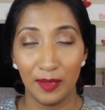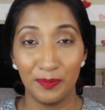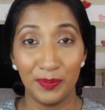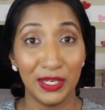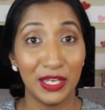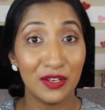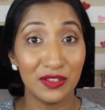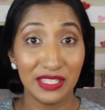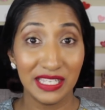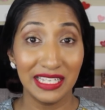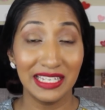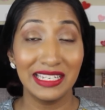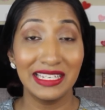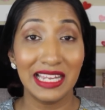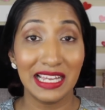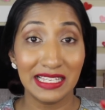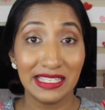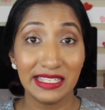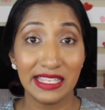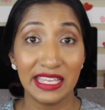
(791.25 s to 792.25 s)
because it
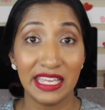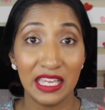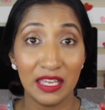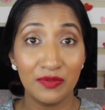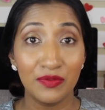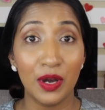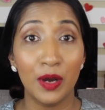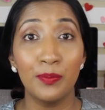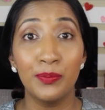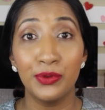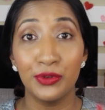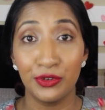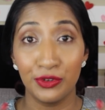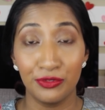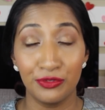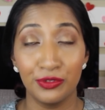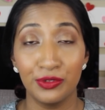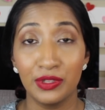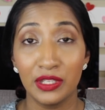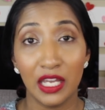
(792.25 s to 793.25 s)
does give a
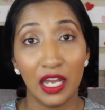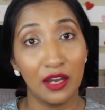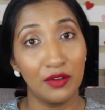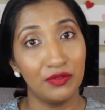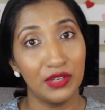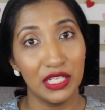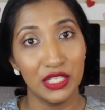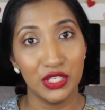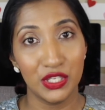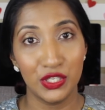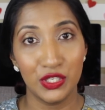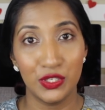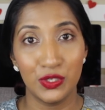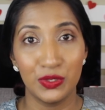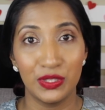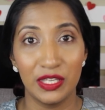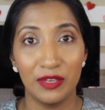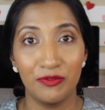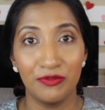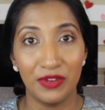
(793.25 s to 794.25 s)
beautiful coverage
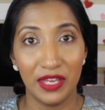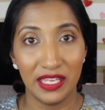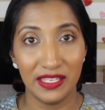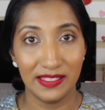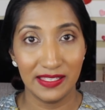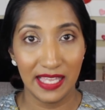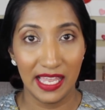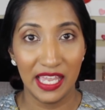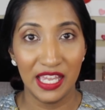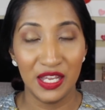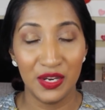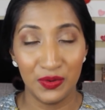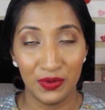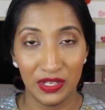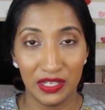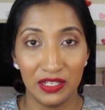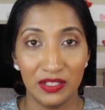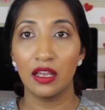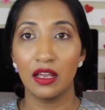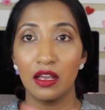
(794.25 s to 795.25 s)
to the face
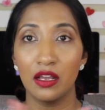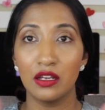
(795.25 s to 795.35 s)
area.